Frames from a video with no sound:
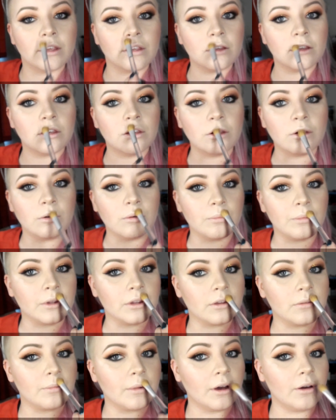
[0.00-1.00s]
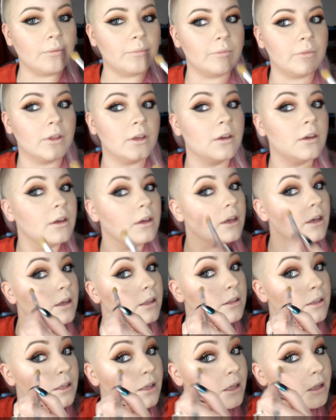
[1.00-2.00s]
Cupid's bow.
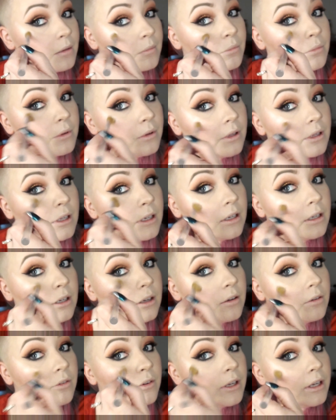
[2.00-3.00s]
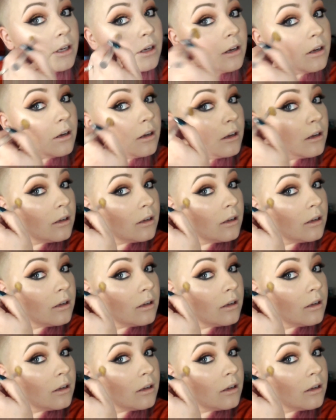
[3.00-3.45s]
And then blend it over here.